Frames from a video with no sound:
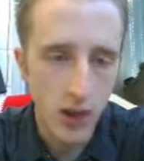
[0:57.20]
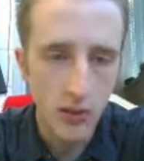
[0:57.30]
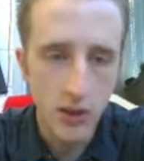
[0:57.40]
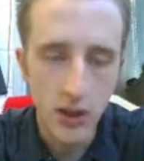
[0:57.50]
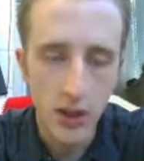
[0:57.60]
I've
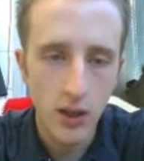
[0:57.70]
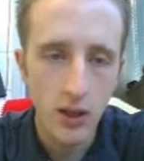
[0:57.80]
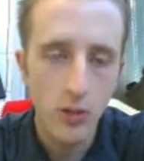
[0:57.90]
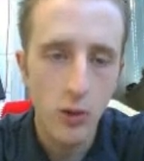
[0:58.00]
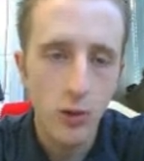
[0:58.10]
decided
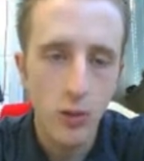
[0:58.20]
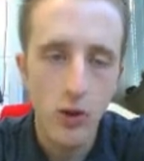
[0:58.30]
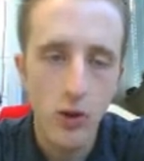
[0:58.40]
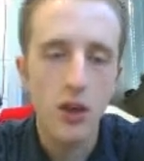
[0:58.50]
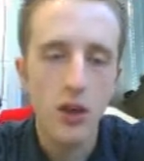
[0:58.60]
that I'm going to be
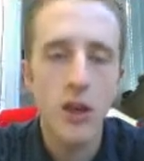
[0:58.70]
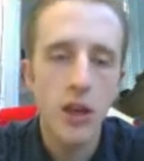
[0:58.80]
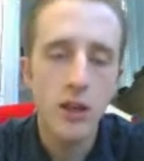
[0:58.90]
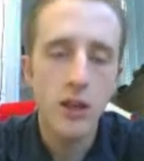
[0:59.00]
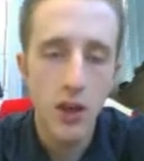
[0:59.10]
creating a
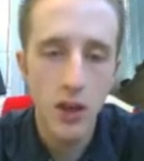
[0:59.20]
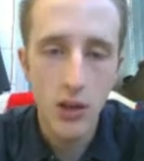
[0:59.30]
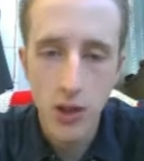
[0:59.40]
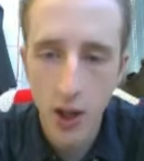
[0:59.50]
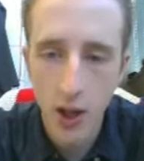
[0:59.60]
Case
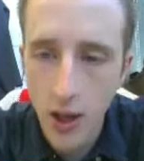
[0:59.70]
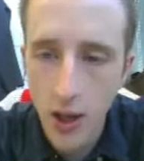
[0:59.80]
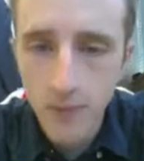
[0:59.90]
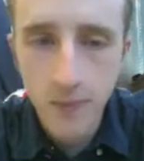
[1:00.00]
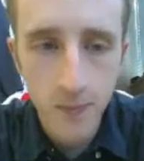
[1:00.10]
IH
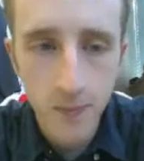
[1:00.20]
sign.